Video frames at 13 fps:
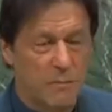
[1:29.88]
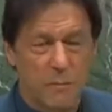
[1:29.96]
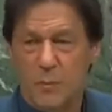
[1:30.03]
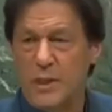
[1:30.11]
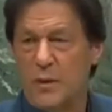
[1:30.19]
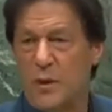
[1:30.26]

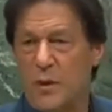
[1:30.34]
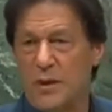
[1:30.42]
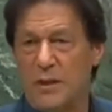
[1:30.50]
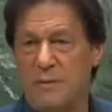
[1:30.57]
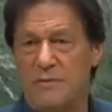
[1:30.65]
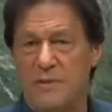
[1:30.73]
We
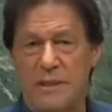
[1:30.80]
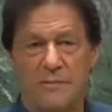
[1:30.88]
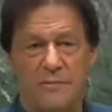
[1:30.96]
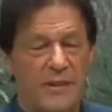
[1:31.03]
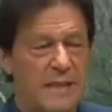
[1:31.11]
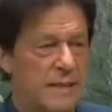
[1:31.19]
called them
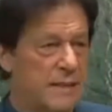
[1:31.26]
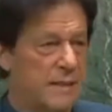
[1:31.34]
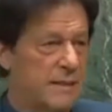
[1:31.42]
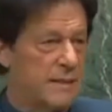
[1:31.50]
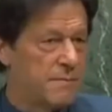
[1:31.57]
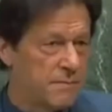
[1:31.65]
freedom
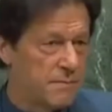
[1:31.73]
fighters.